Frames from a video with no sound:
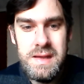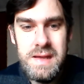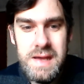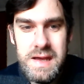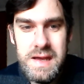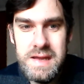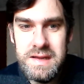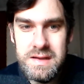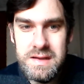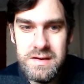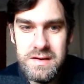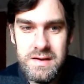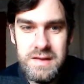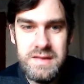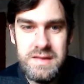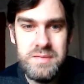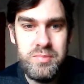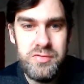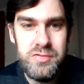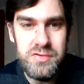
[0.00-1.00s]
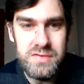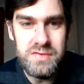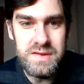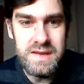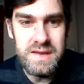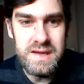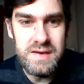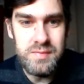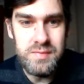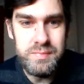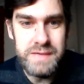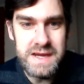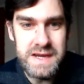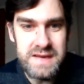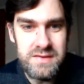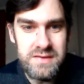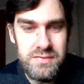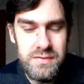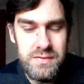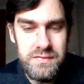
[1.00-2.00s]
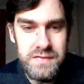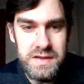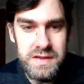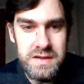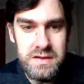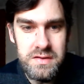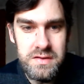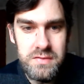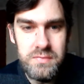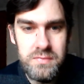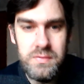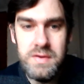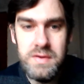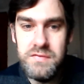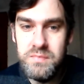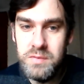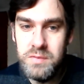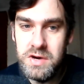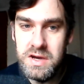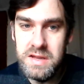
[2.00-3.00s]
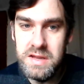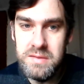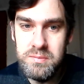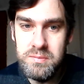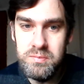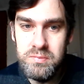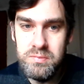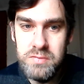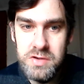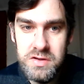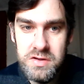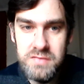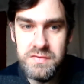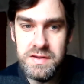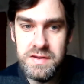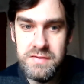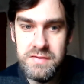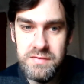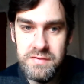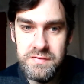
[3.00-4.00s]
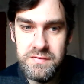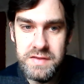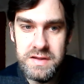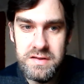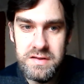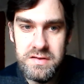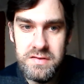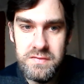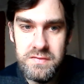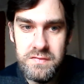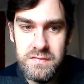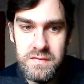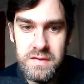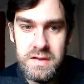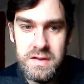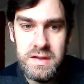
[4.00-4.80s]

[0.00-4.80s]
Hey guys, Bored Now back with you with my movie review.